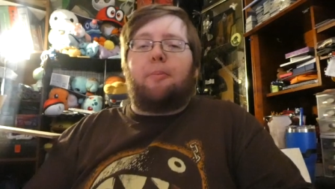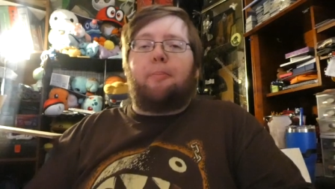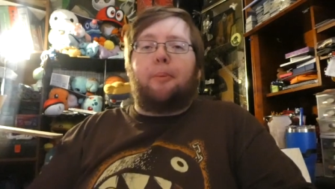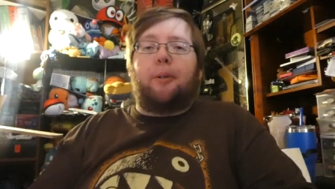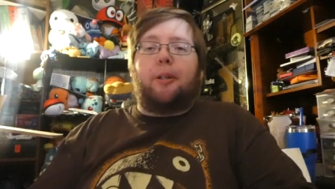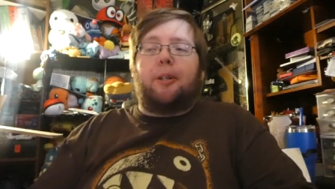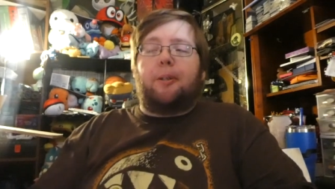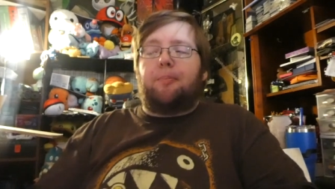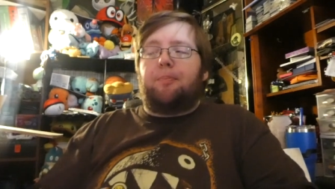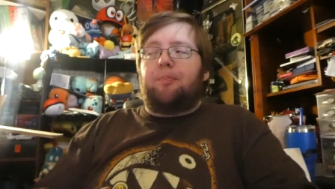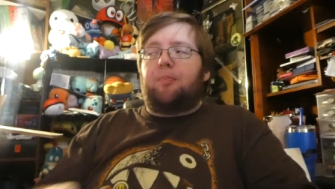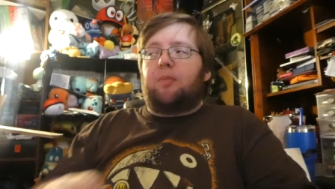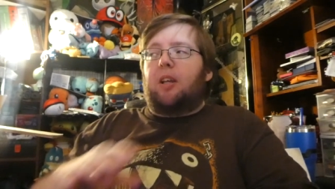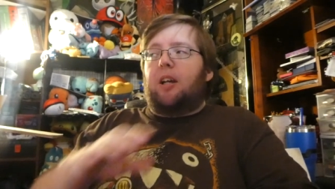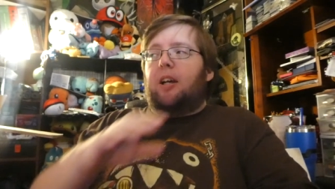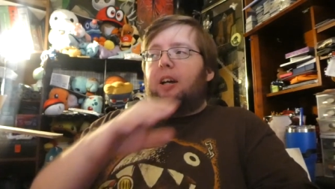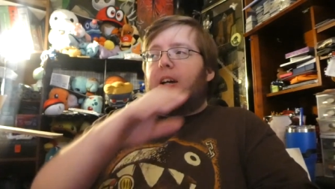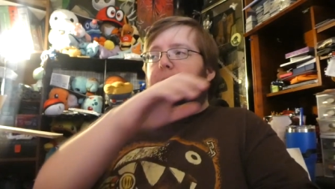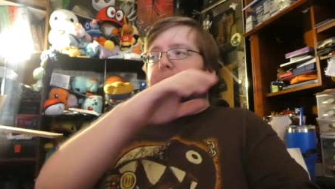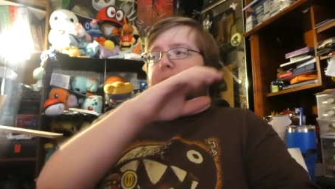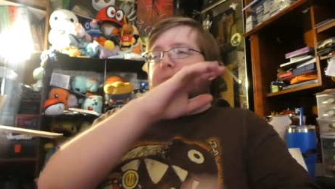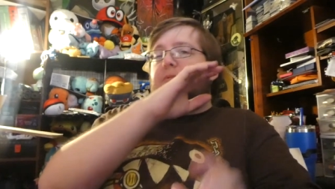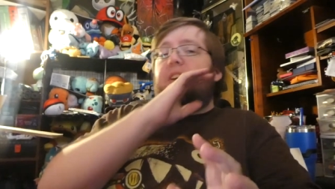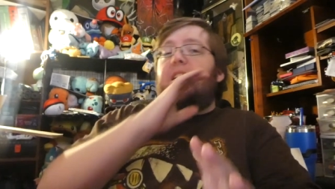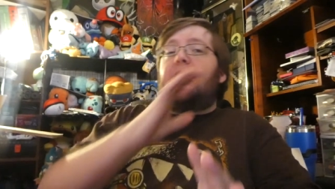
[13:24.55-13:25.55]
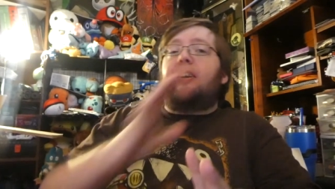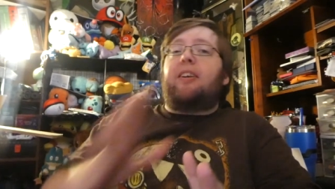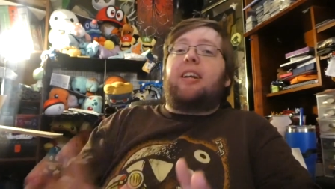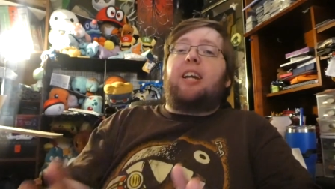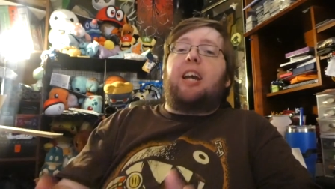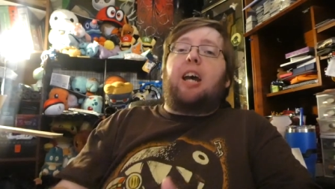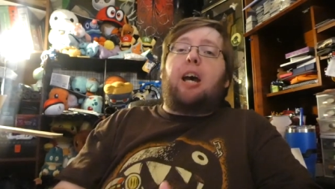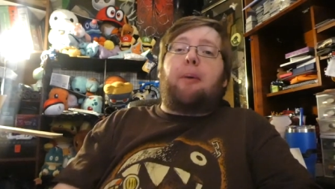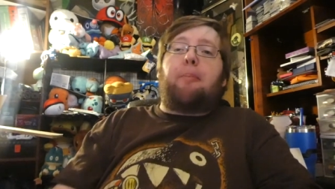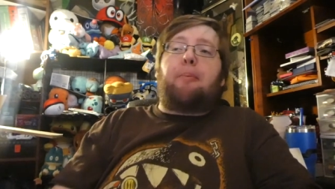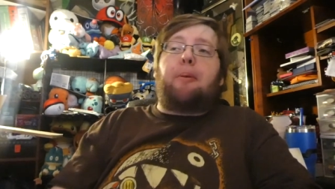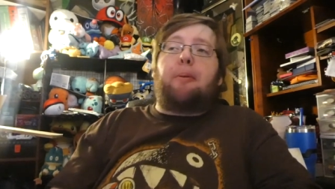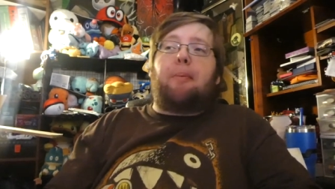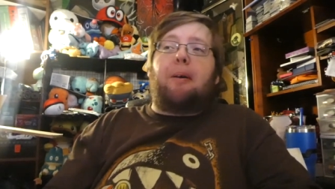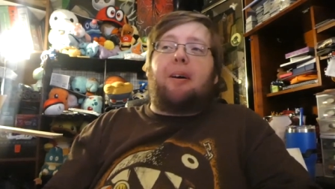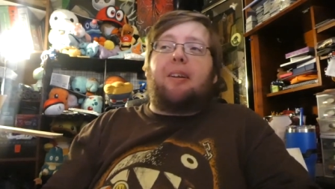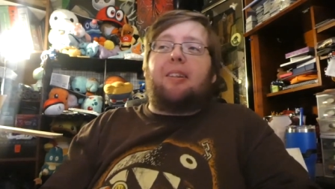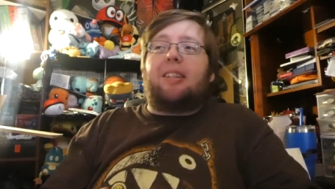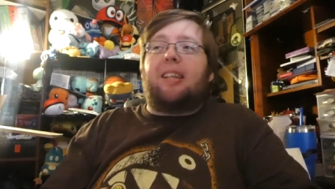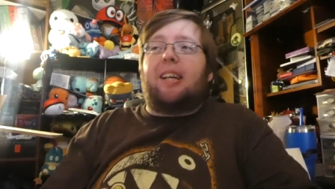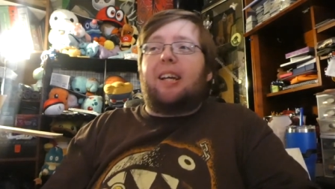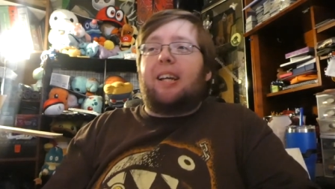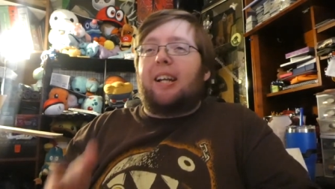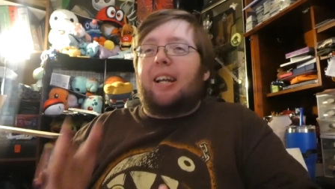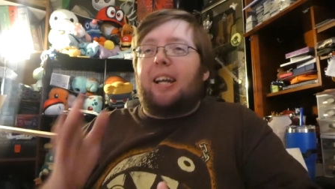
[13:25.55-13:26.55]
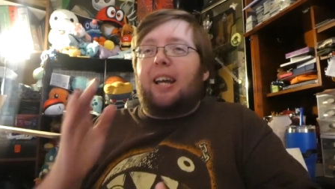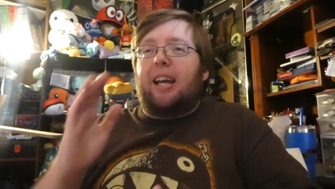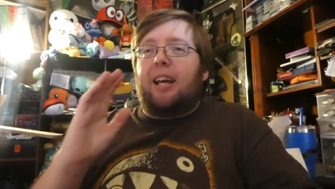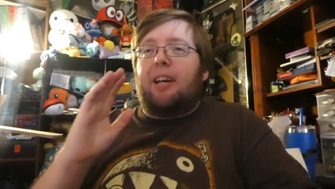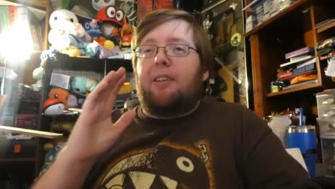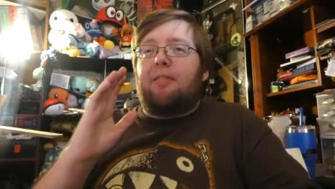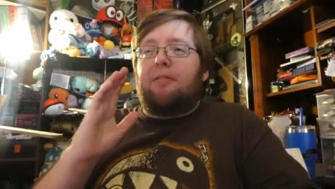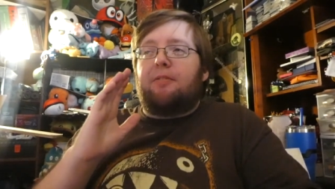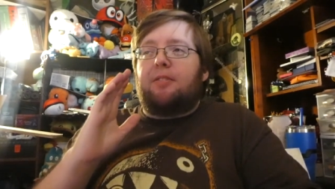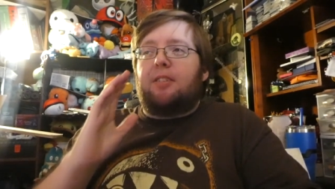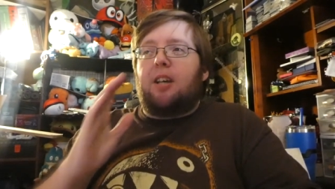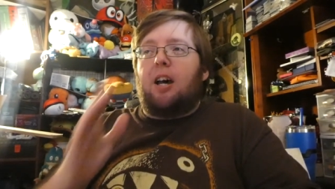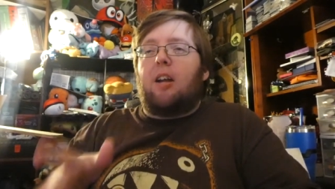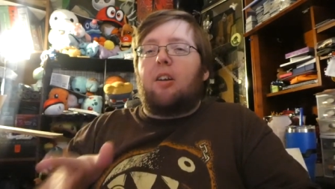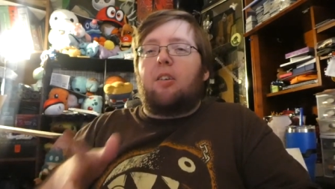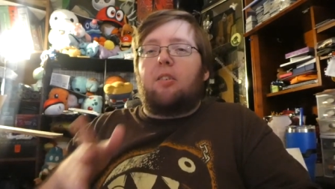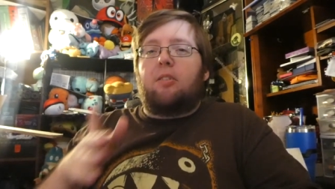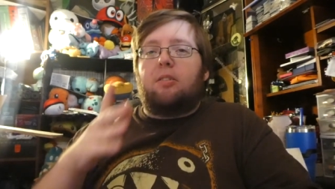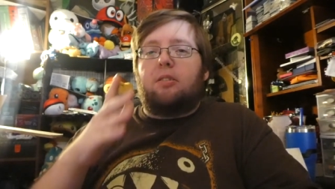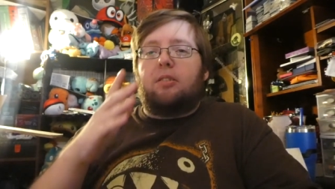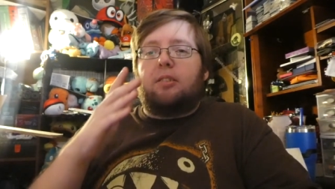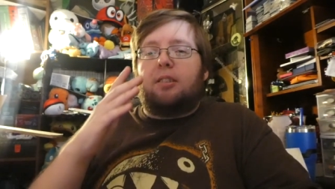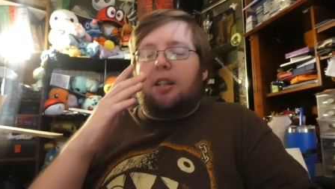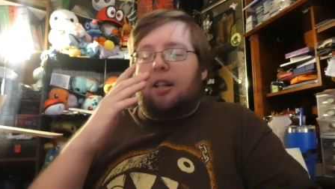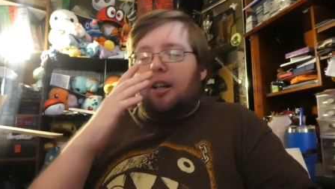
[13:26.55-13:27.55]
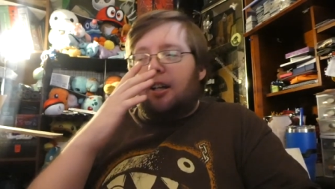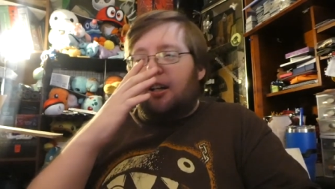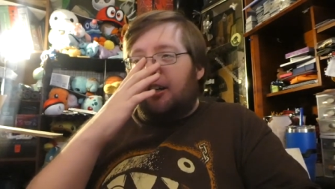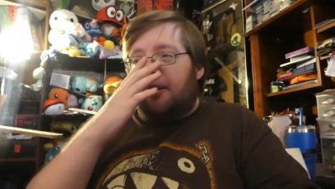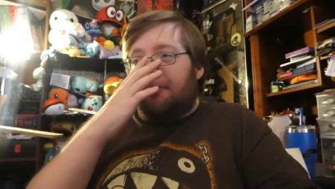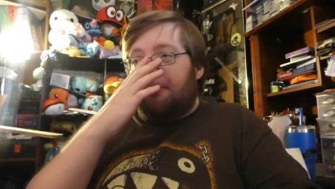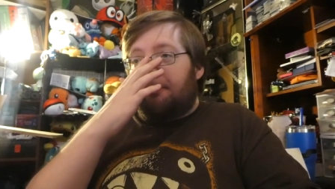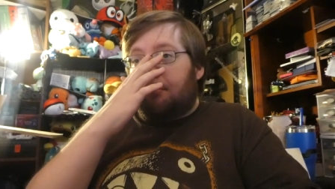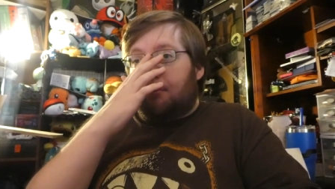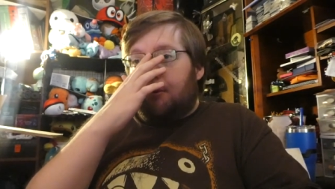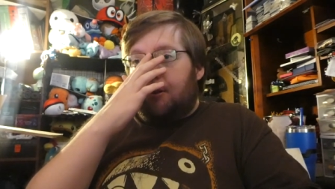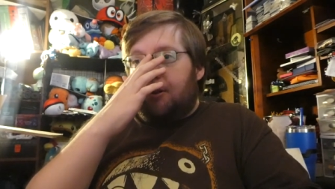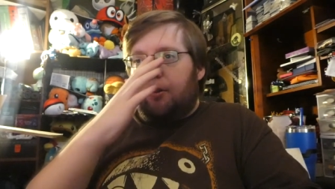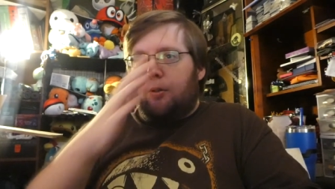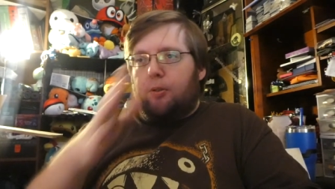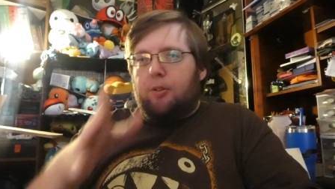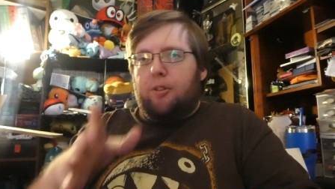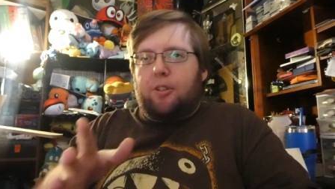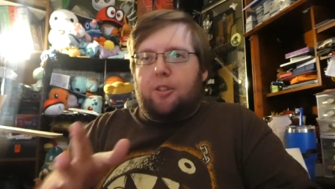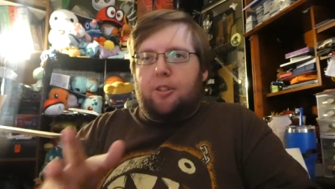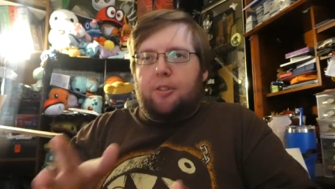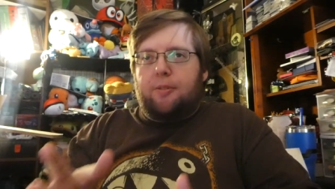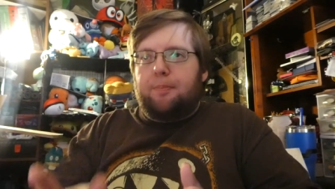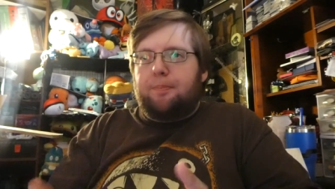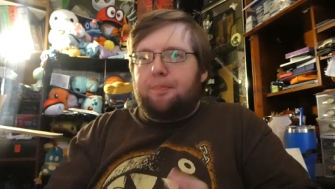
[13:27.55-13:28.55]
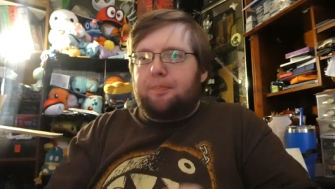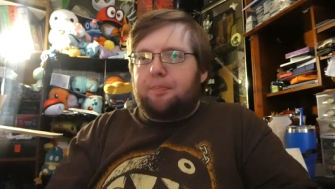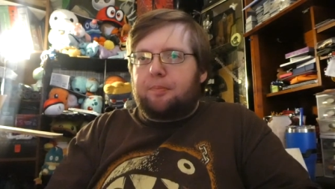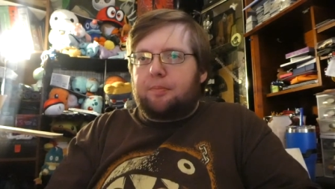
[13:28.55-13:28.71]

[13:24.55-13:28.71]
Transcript: But I'm very happy about that. I have Donald on pre-order.